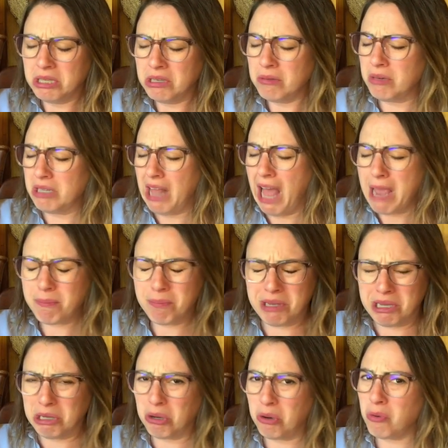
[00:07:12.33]
will I be
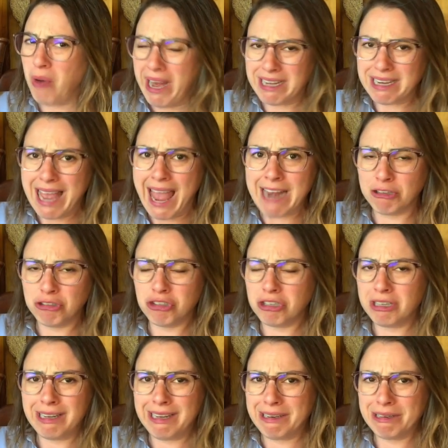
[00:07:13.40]
a great
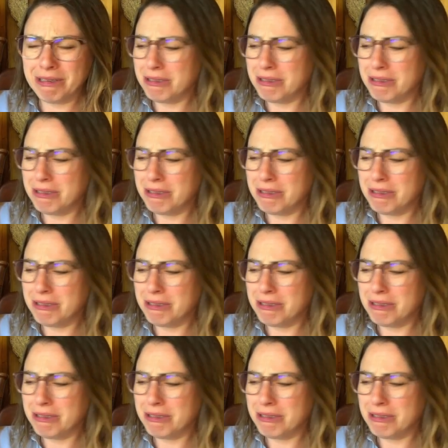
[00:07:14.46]
engineer."